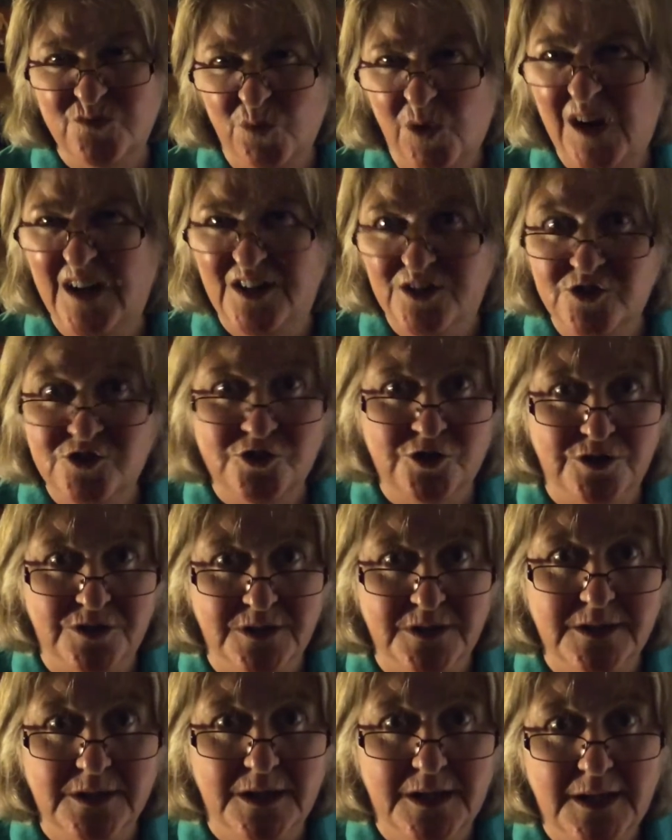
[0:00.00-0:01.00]
why you
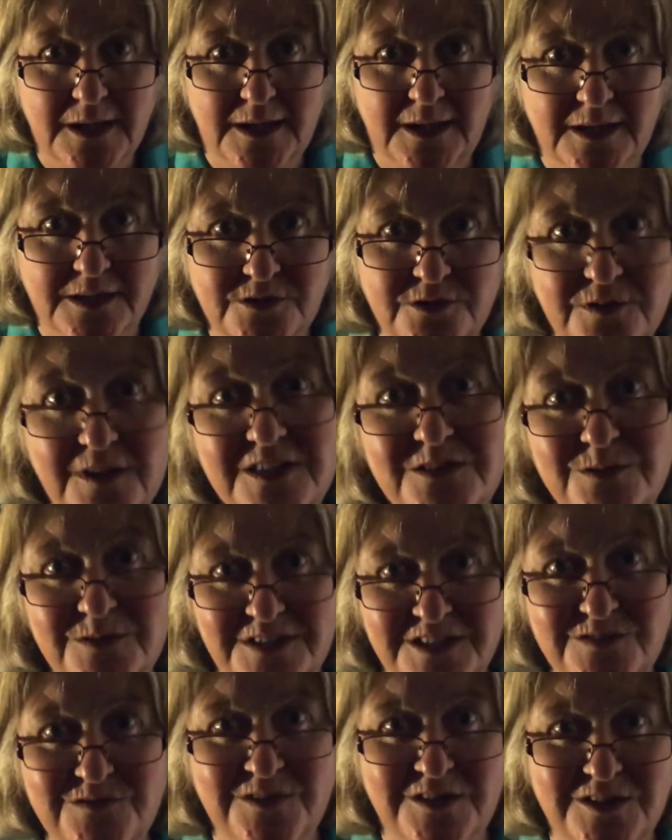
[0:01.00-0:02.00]
shouldn't. And so that's
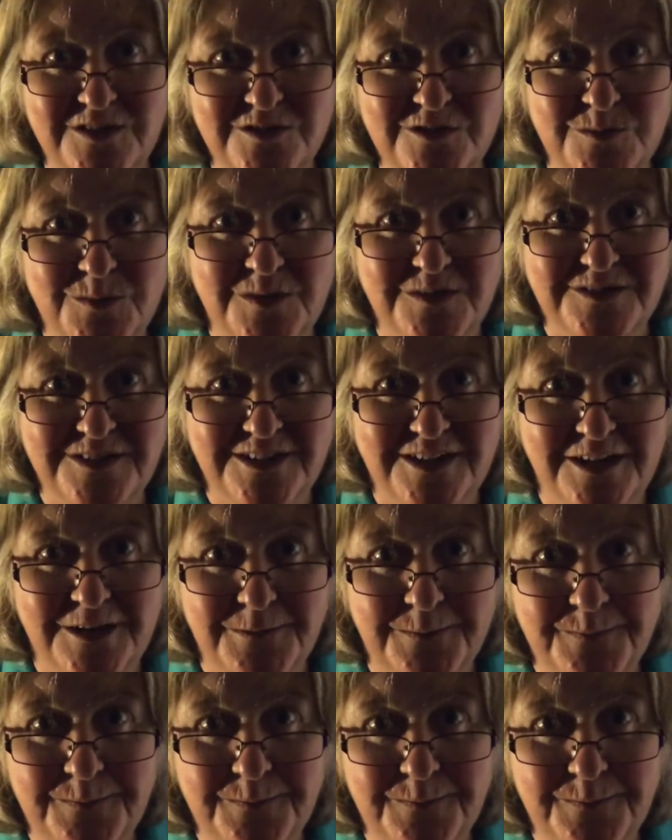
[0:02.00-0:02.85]
what this video is about today.